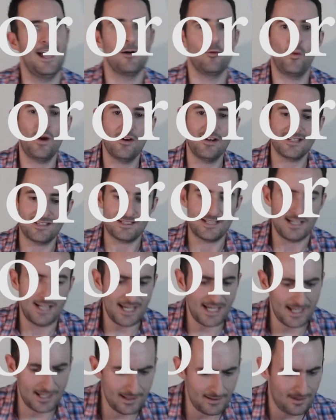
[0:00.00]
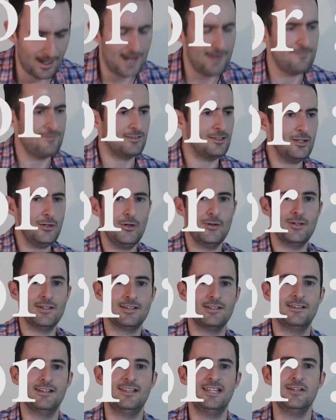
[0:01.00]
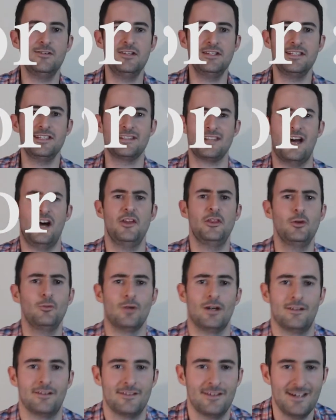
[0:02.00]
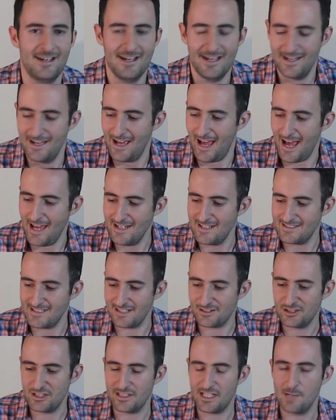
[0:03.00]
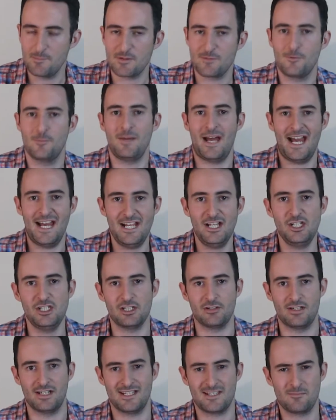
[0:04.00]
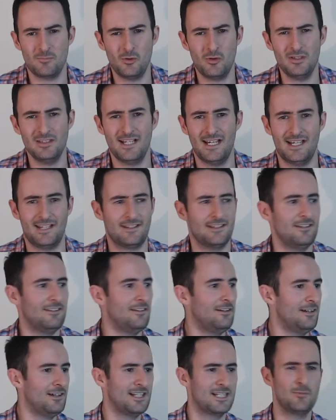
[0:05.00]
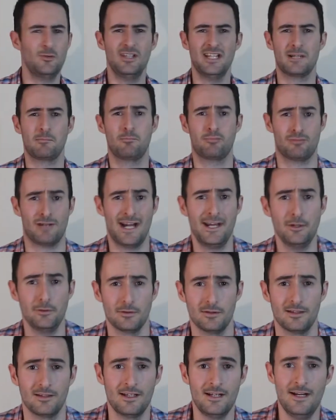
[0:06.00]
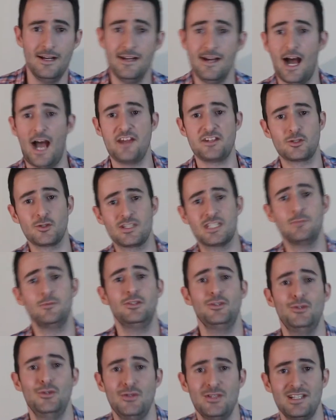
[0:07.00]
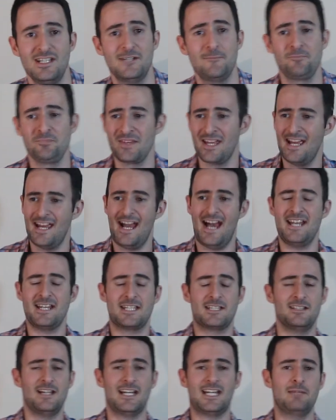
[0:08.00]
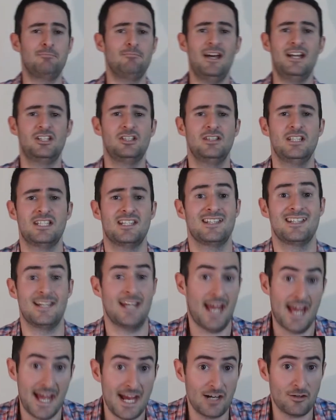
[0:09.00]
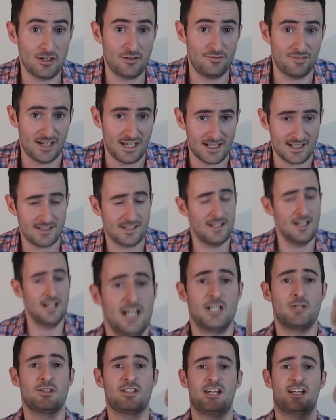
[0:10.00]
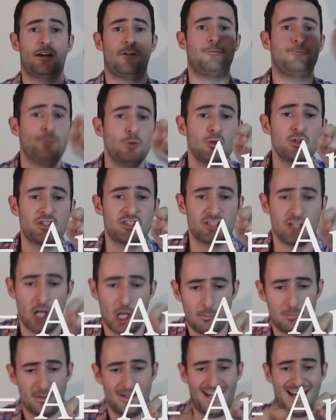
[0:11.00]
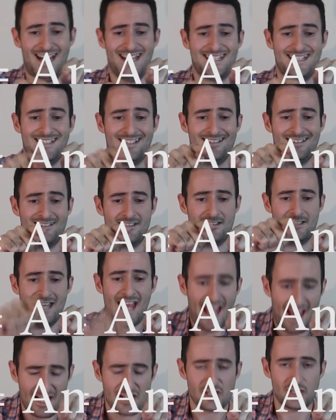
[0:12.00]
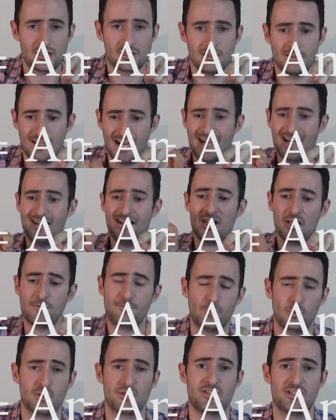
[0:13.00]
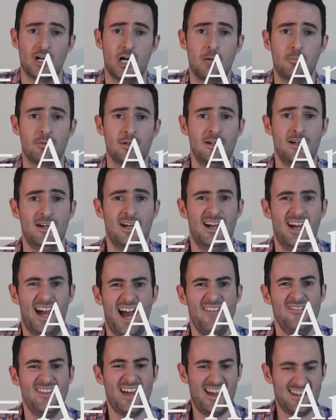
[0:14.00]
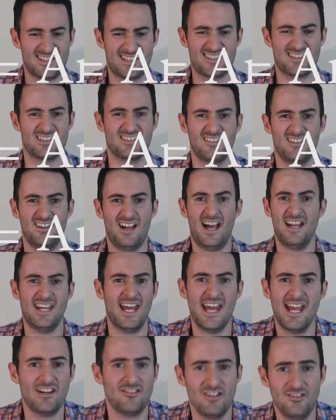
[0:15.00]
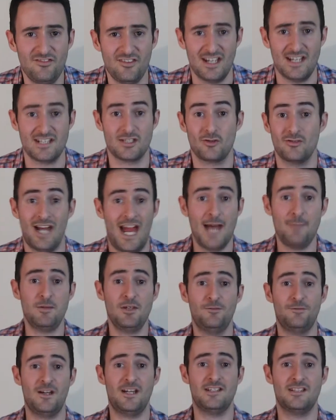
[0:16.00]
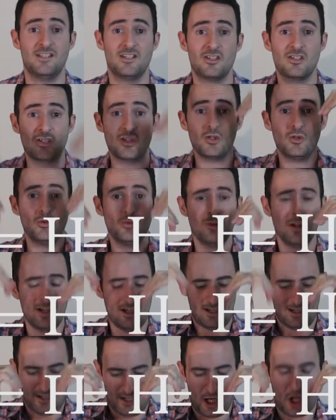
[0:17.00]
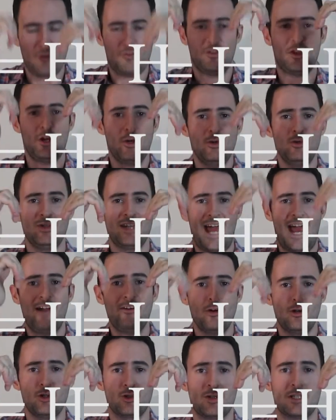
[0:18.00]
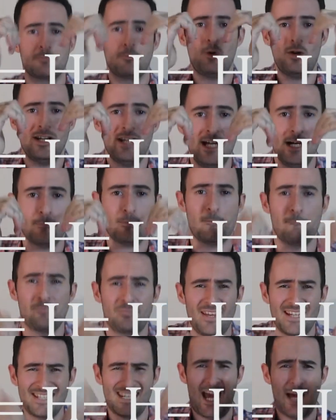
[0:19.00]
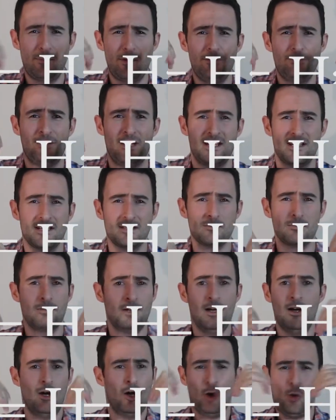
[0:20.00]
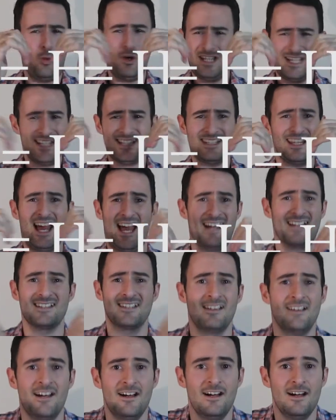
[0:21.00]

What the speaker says: Whereas today, I've learnt that there is this other one, and it actually comes from Asia, and it's more like Braille. I saw someone use it, and it's like, imagine this is an angry face. So it's like a full stop, a dash, and another full stop, and that's an angry face. Or a happy face is two of those arrows which point up. That's a happy face. What is that?